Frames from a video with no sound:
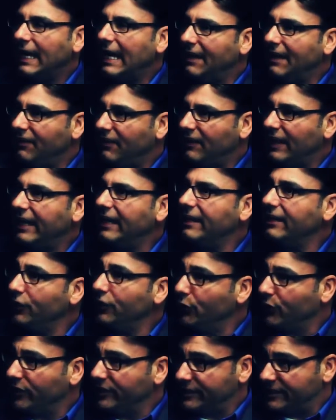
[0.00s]
And
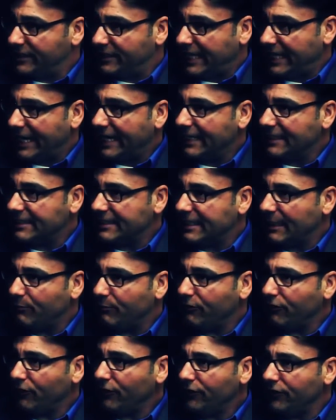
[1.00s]
then you can take it a
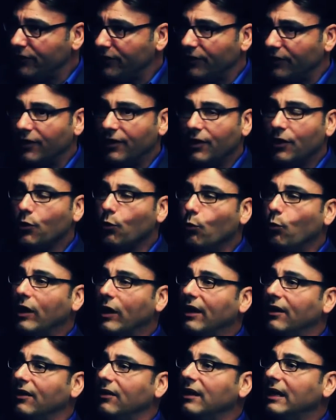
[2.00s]
step further
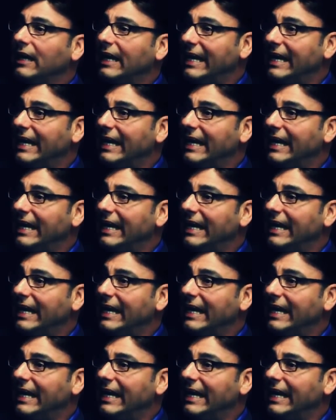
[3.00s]
where